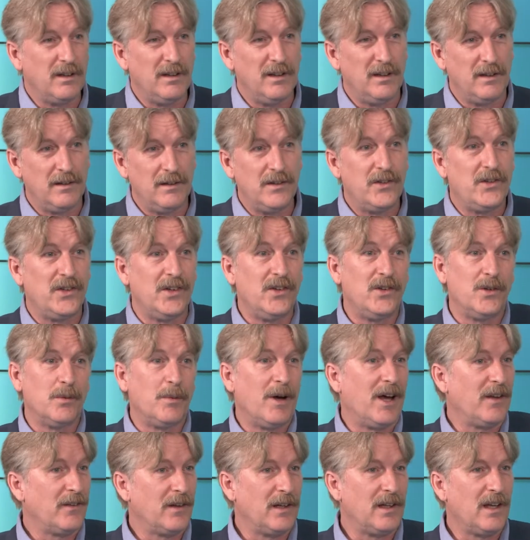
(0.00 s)
this is
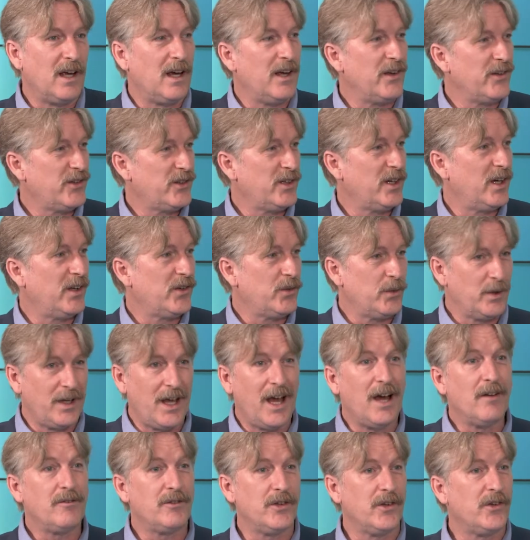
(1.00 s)
about the last chance we
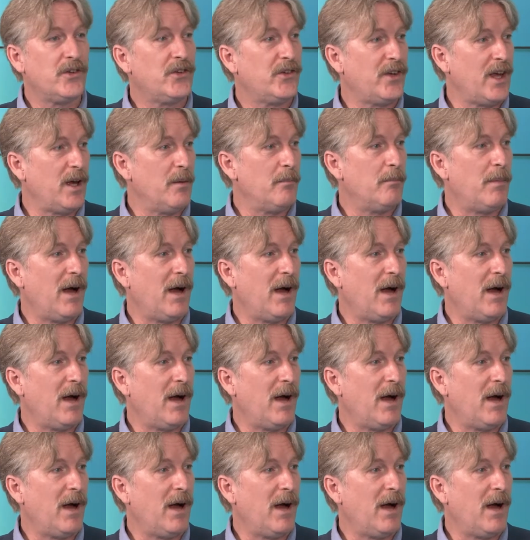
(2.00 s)
have to step